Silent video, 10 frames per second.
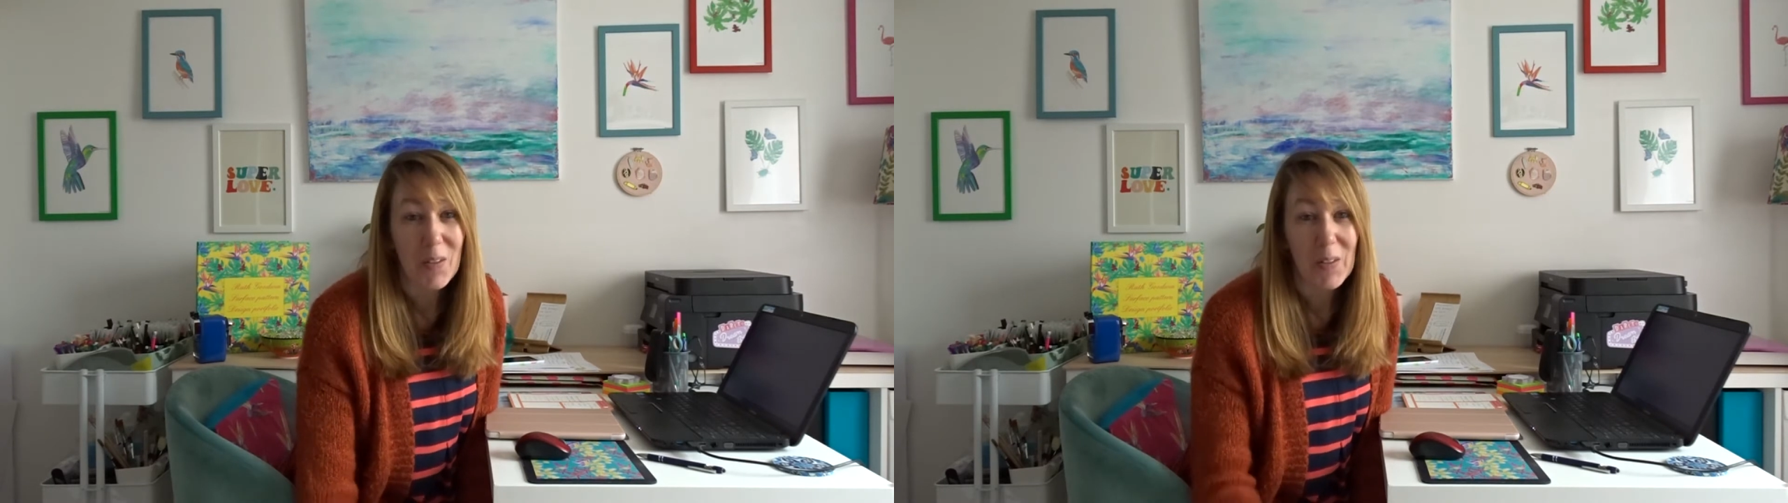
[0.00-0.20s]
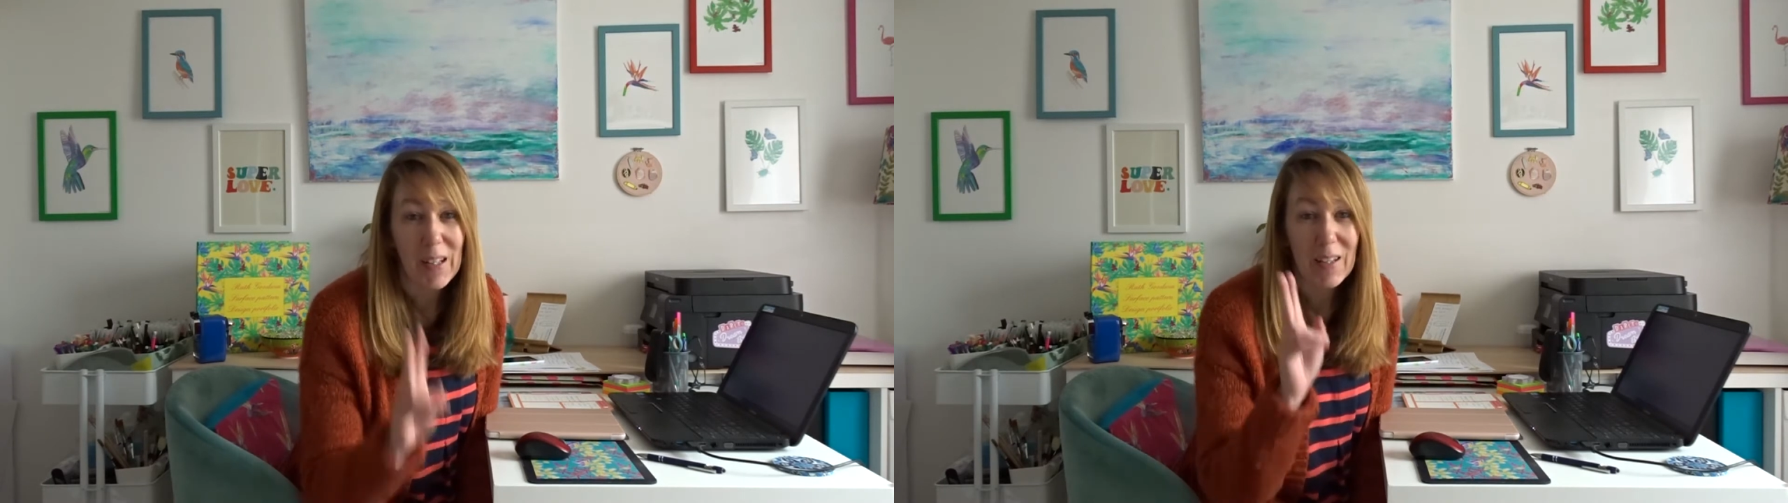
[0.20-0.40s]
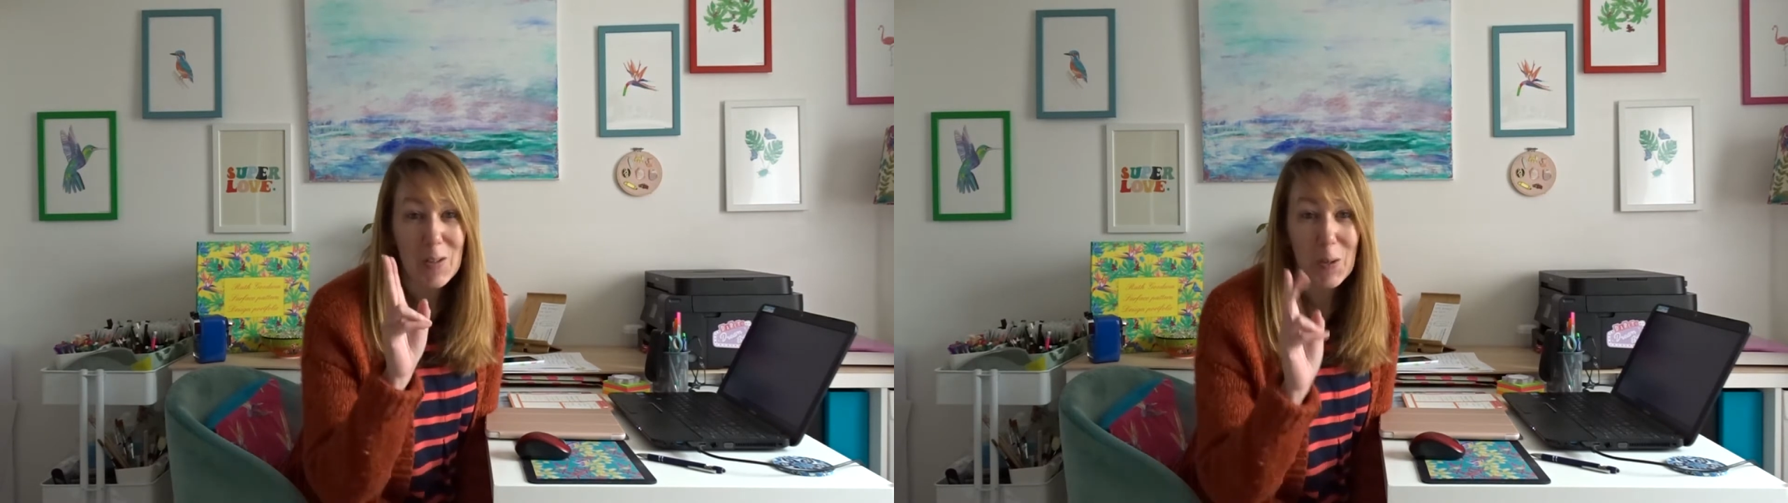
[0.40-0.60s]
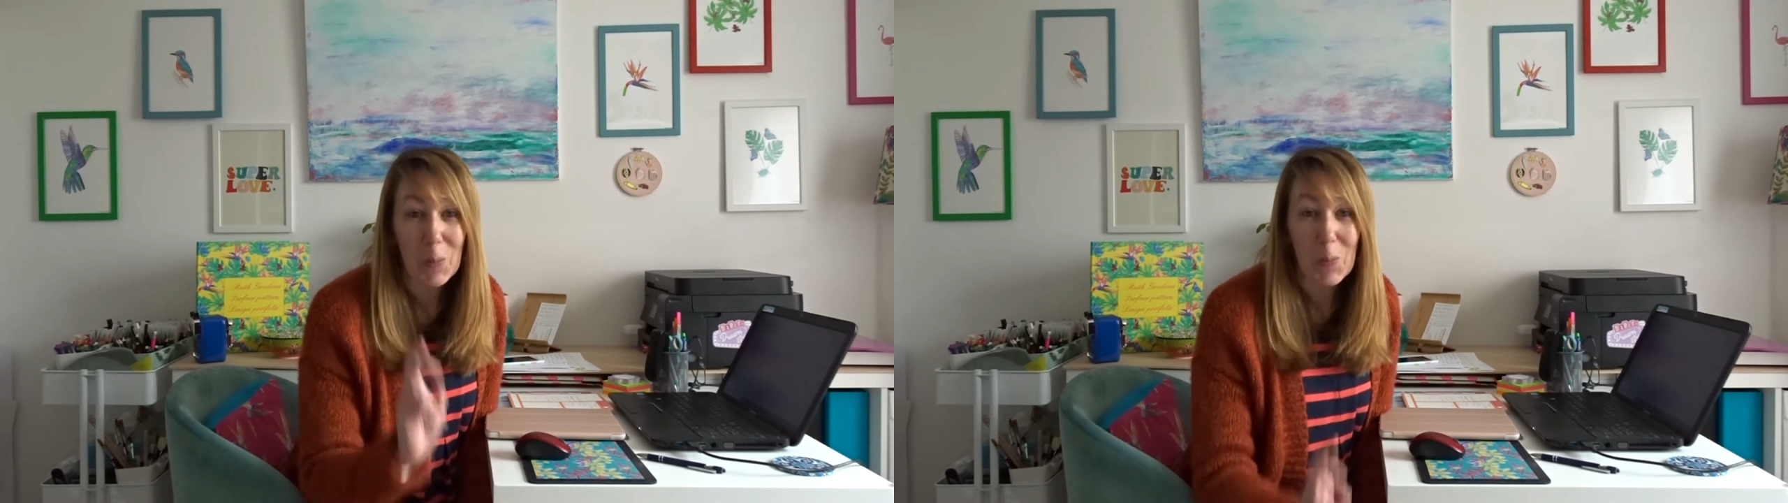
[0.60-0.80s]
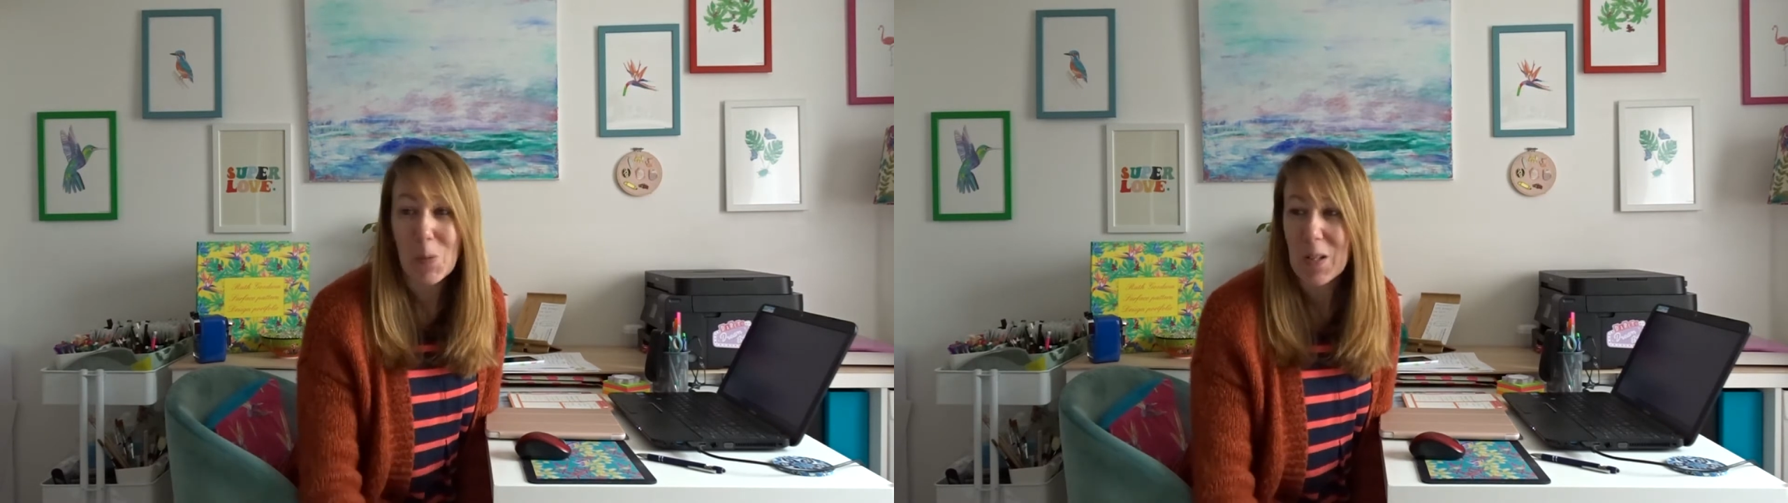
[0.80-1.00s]
only had 2
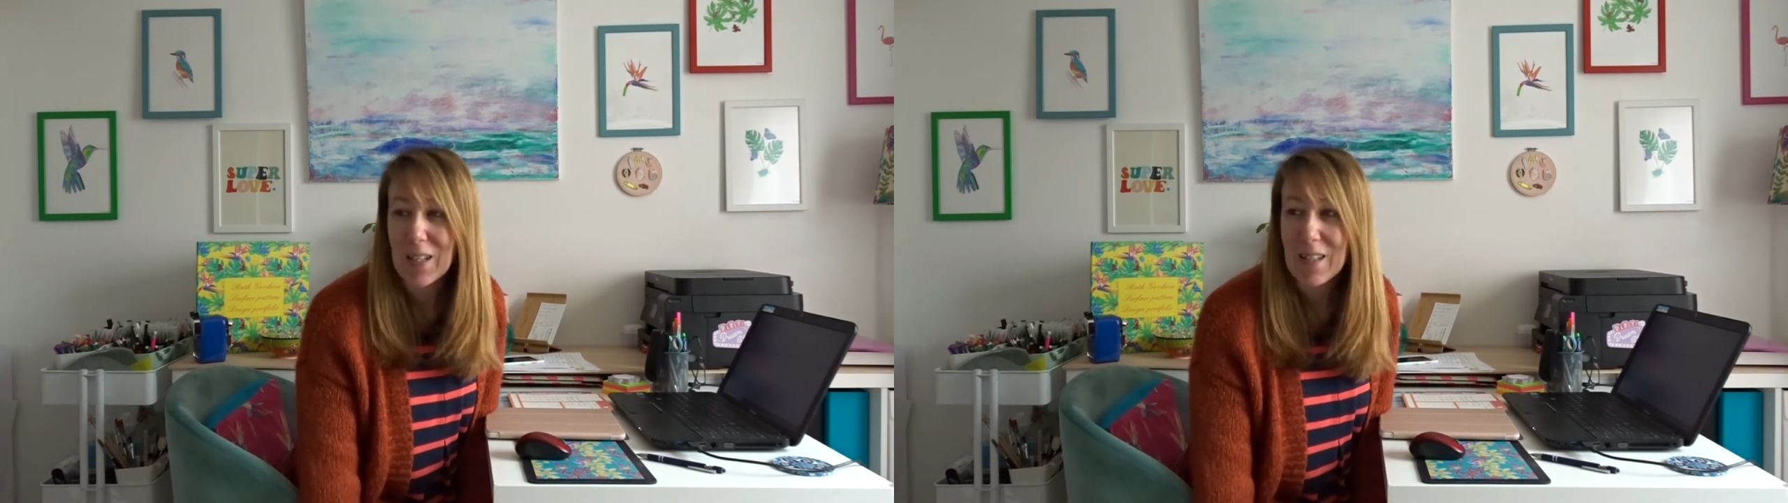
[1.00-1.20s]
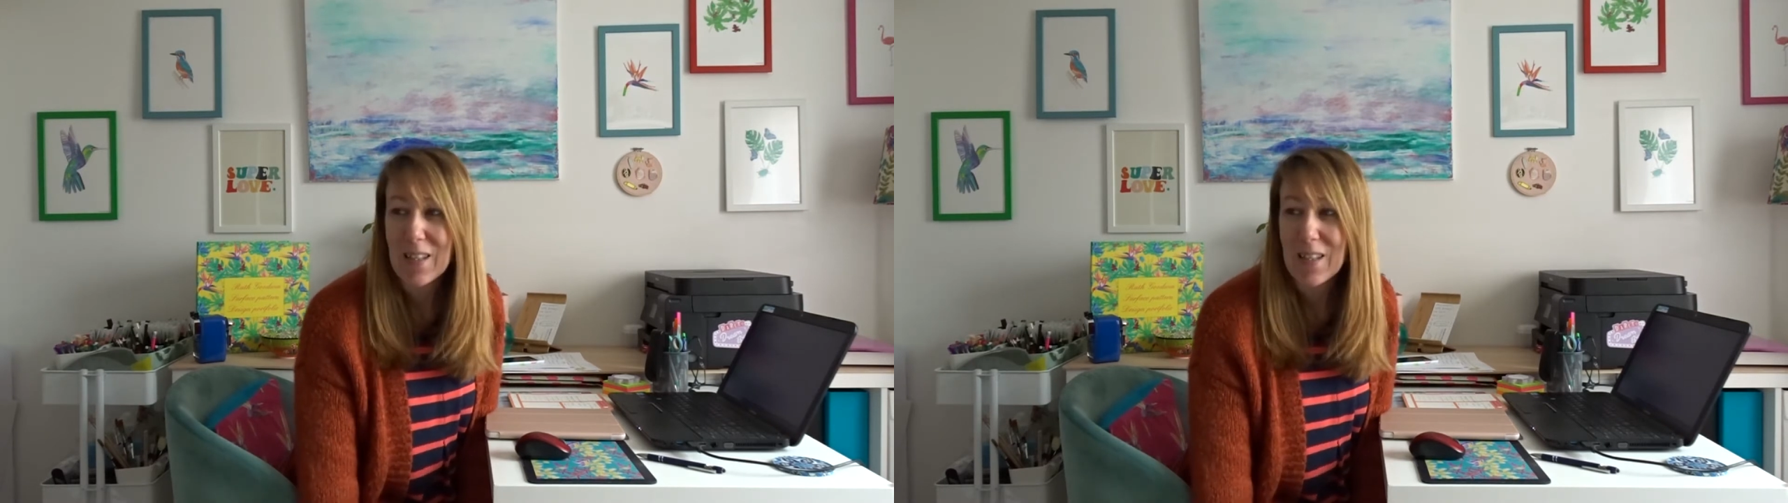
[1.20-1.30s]
orders,